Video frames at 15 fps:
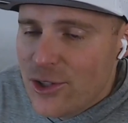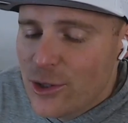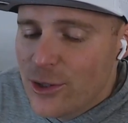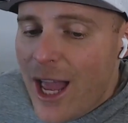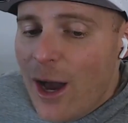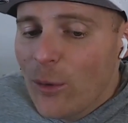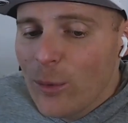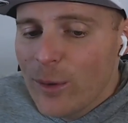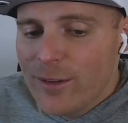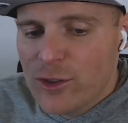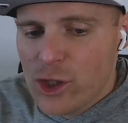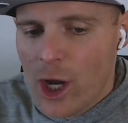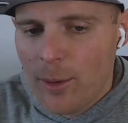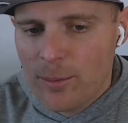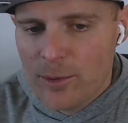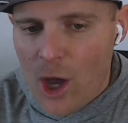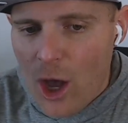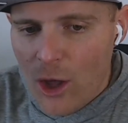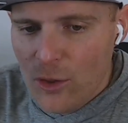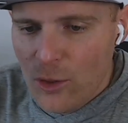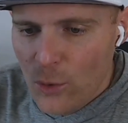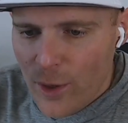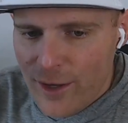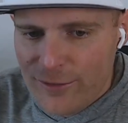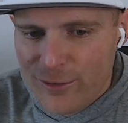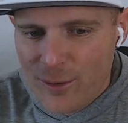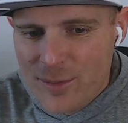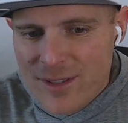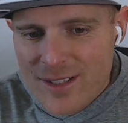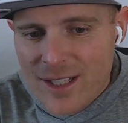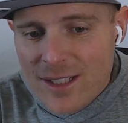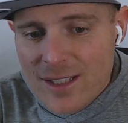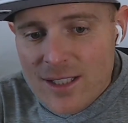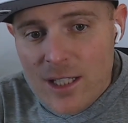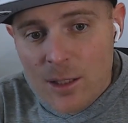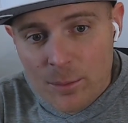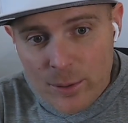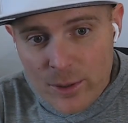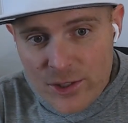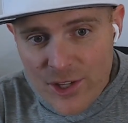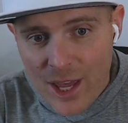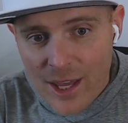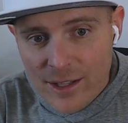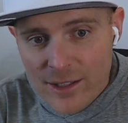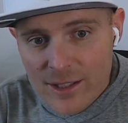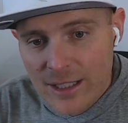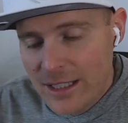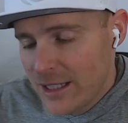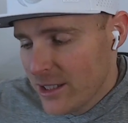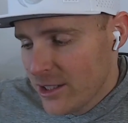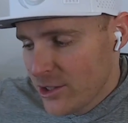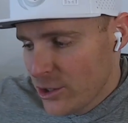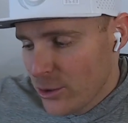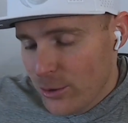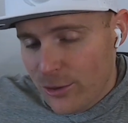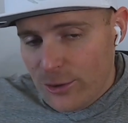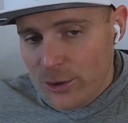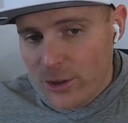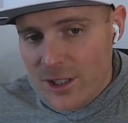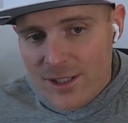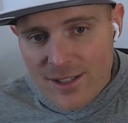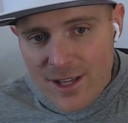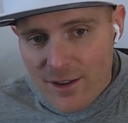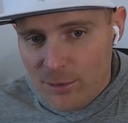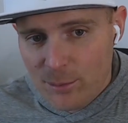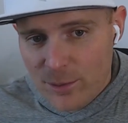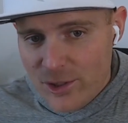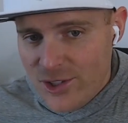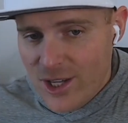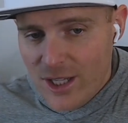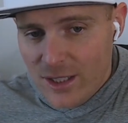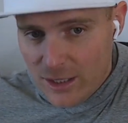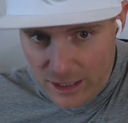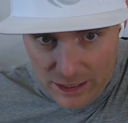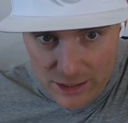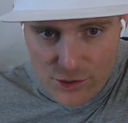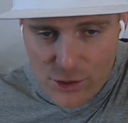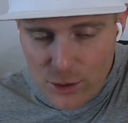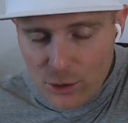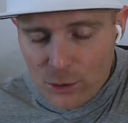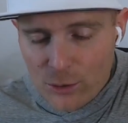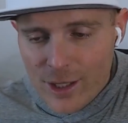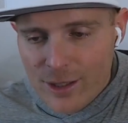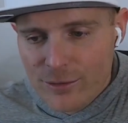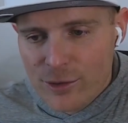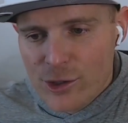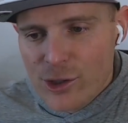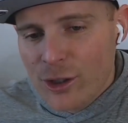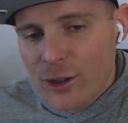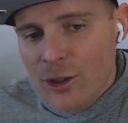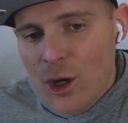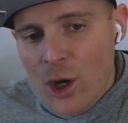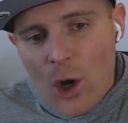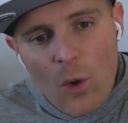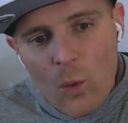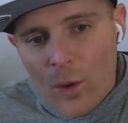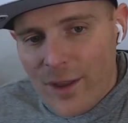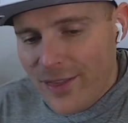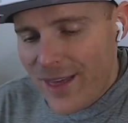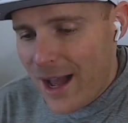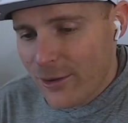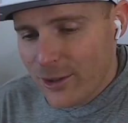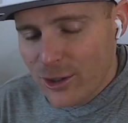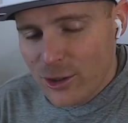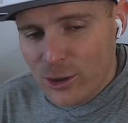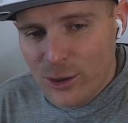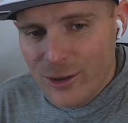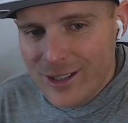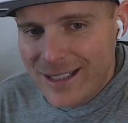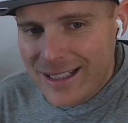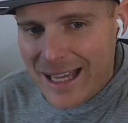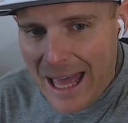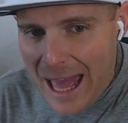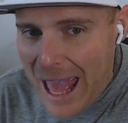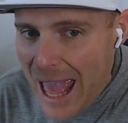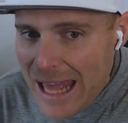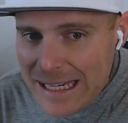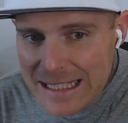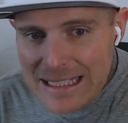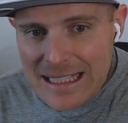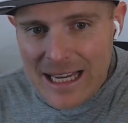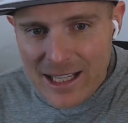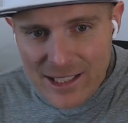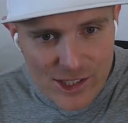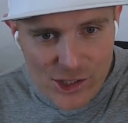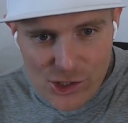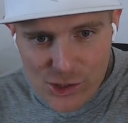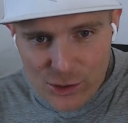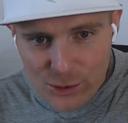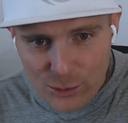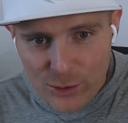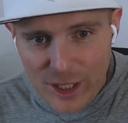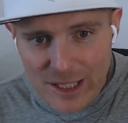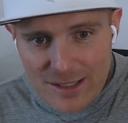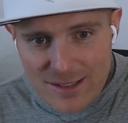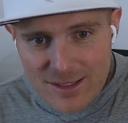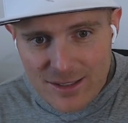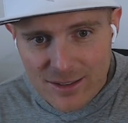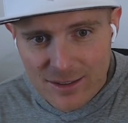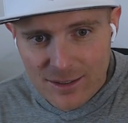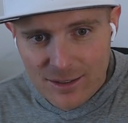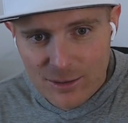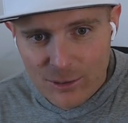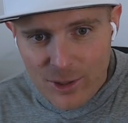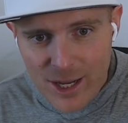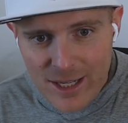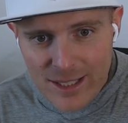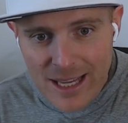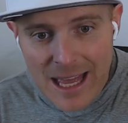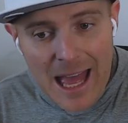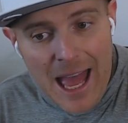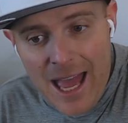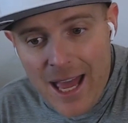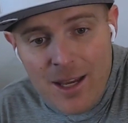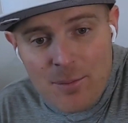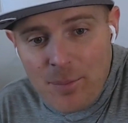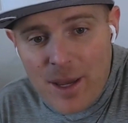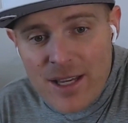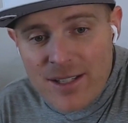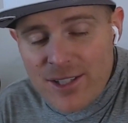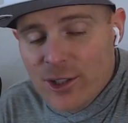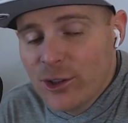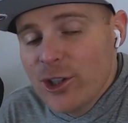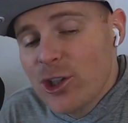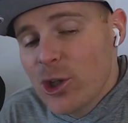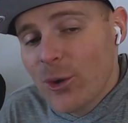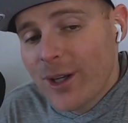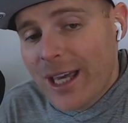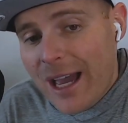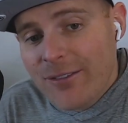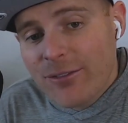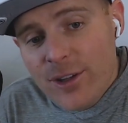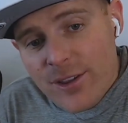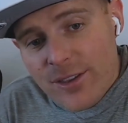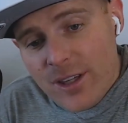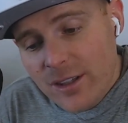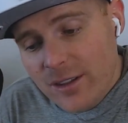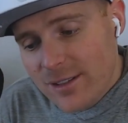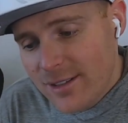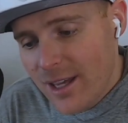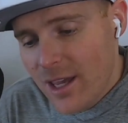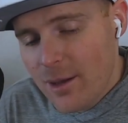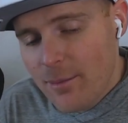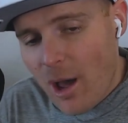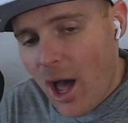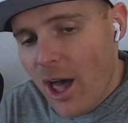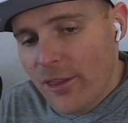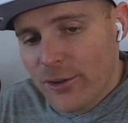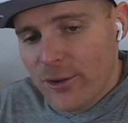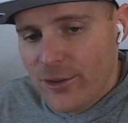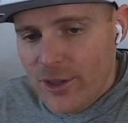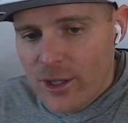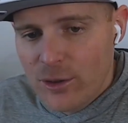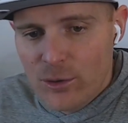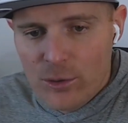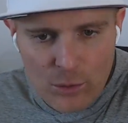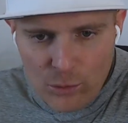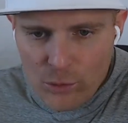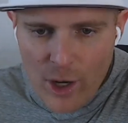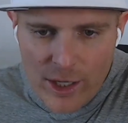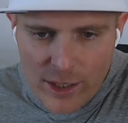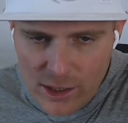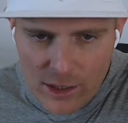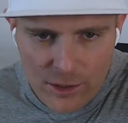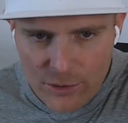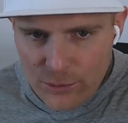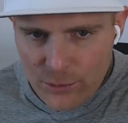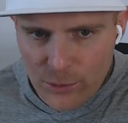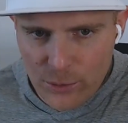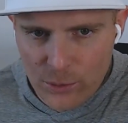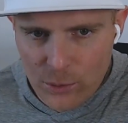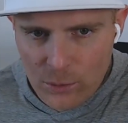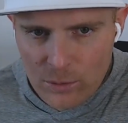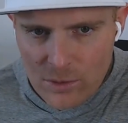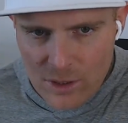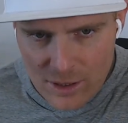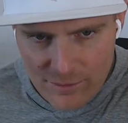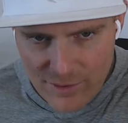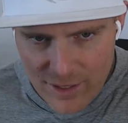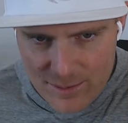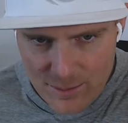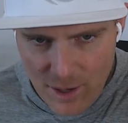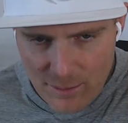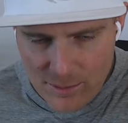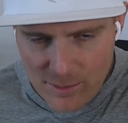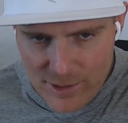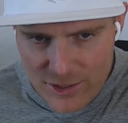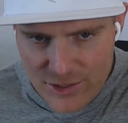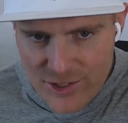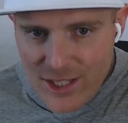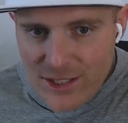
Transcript: So now we've jumped all the way from 16% to 37% internal rate of return without including any additional risk, right? And basically doing everything the same other than running it through the investment optimizer.